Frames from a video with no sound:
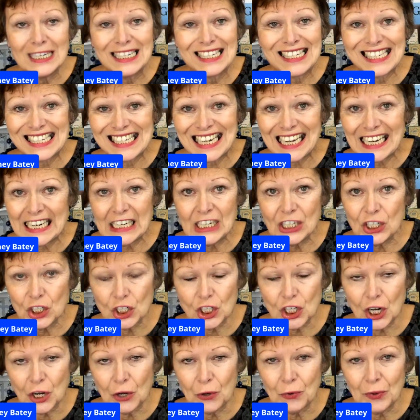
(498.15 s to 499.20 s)
studies
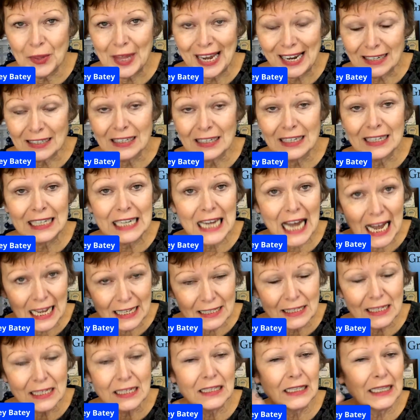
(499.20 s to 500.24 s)
show that
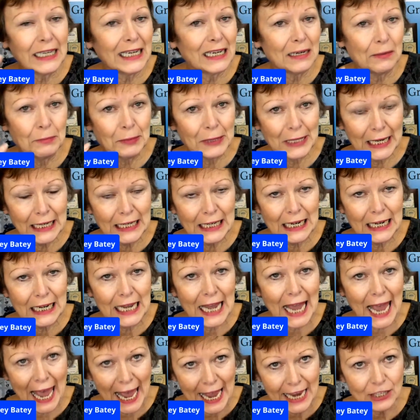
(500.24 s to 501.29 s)
constantly
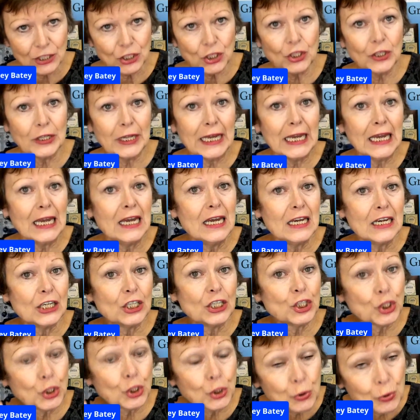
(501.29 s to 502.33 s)
complaining actually
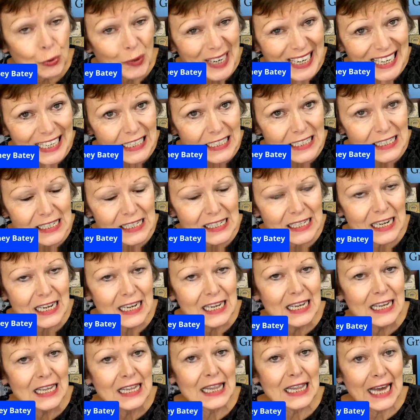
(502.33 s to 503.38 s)
shrinks
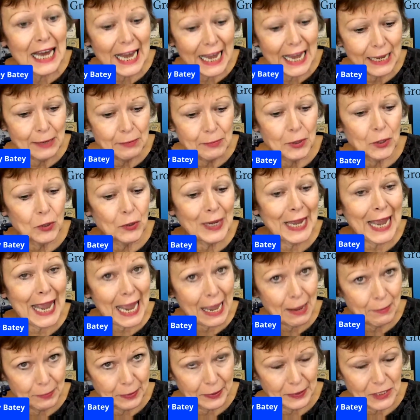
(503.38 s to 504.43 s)
the
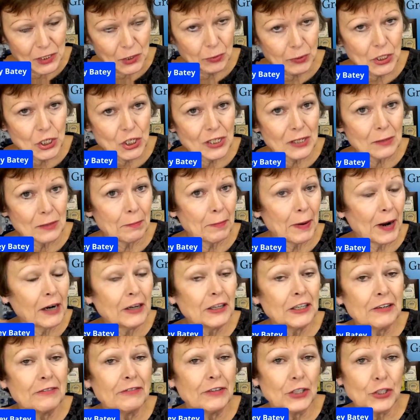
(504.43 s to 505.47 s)
hippocampus, which is a
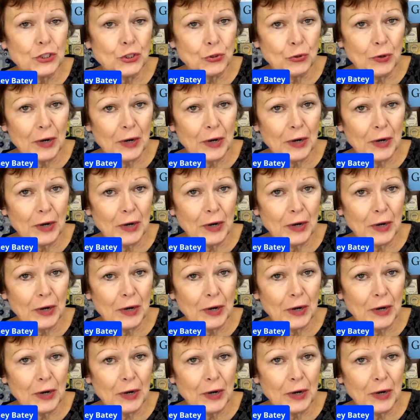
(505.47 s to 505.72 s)
part of your